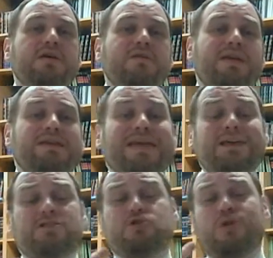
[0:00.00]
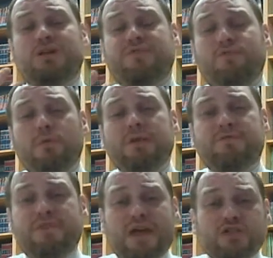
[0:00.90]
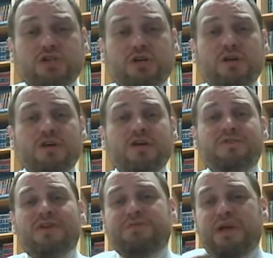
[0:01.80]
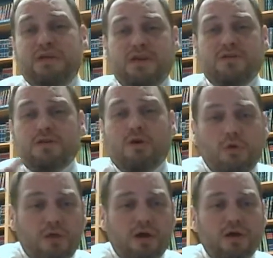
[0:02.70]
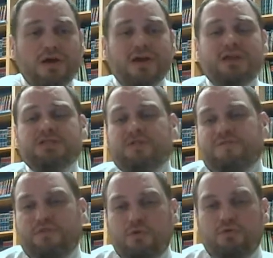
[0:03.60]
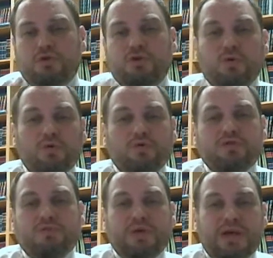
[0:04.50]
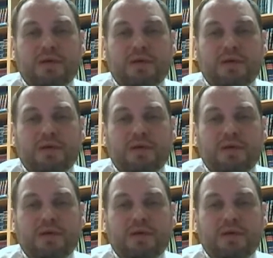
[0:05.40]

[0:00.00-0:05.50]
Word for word: that it has a transformative nature, that they need Torah. It's their fuel in order to be